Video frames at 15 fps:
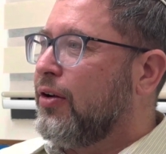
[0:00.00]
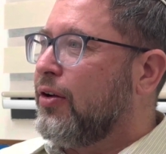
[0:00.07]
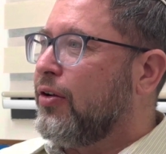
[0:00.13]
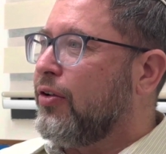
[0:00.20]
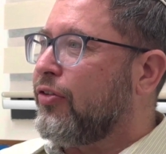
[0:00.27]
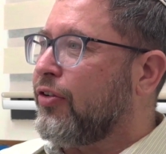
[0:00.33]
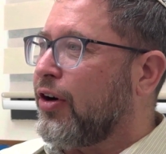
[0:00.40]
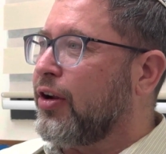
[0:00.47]

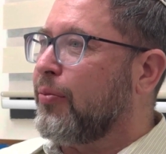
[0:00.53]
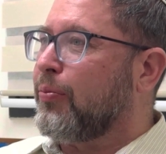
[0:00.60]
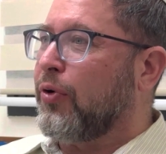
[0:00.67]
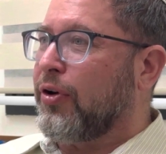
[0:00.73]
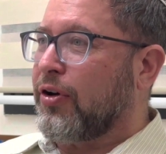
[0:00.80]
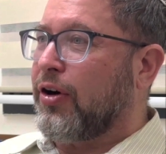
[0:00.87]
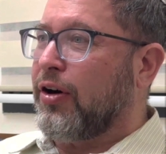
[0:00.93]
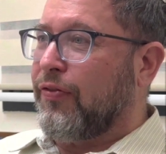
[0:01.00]
starting
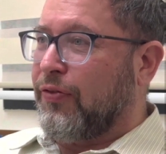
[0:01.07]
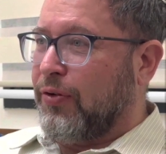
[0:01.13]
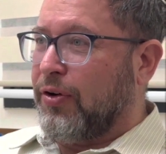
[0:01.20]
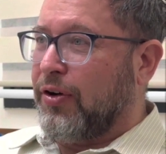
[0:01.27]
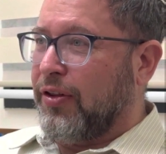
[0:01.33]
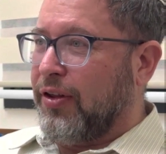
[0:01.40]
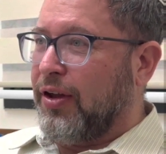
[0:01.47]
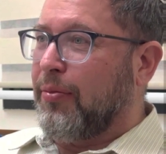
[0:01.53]
point guard
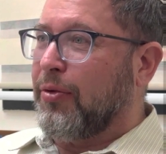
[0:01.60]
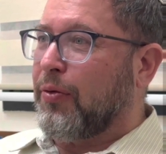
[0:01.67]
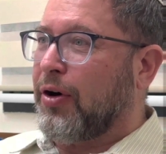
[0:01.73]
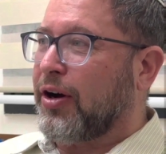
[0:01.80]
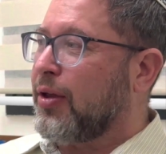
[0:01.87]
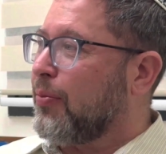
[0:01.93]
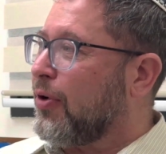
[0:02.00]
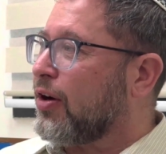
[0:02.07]
for the
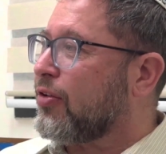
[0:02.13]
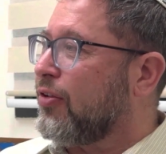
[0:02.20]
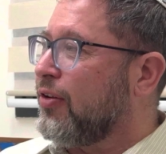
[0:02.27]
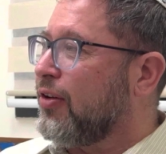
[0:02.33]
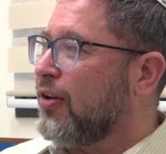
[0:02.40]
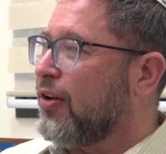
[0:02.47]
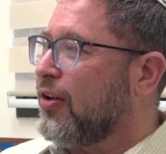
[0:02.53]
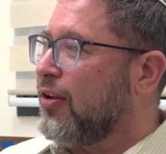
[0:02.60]
Milwaukee Bucks
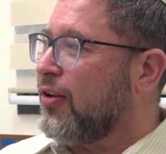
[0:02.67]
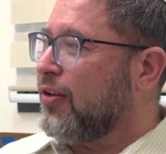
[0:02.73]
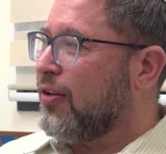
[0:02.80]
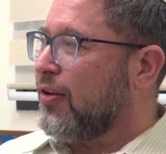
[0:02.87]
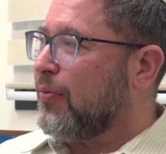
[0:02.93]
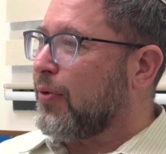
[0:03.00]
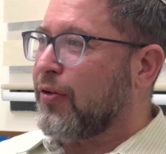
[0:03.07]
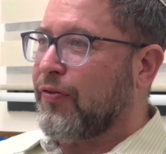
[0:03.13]

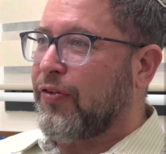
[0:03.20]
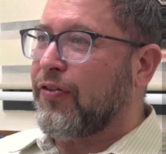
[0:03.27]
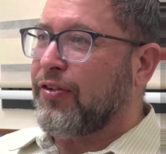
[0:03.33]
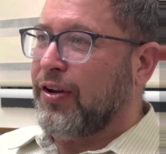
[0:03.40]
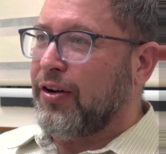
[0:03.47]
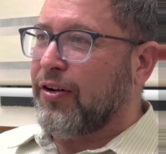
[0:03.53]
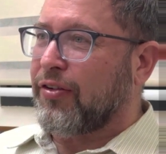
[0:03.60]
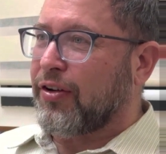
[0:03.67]
about
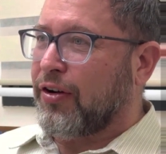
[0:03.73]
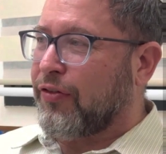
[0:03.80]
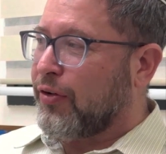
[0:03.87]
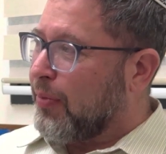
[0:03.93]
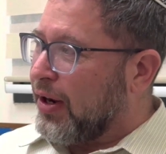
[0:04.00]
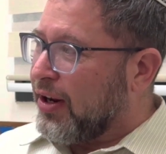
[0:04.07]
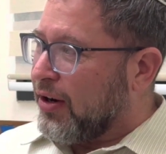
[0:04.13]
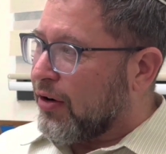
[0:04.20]
15 years ago, for
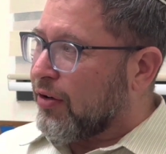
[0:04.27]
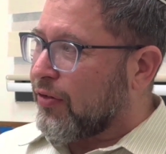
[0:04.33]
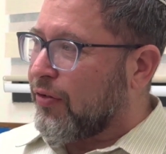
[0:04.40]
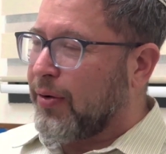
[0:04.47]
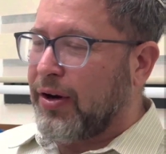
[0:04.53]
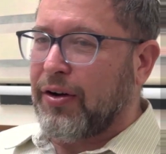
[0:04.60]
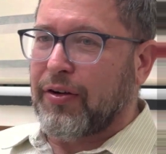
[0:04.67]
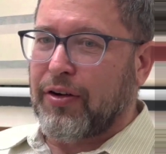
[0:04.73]
many years.
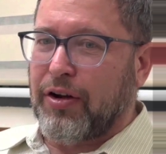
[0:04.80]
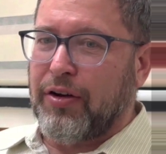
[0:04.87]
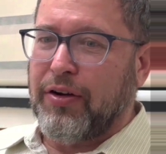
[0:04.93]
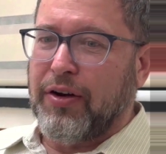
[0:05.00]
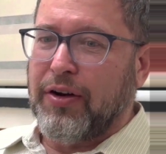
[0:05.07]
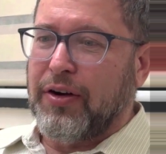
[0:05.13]
Good.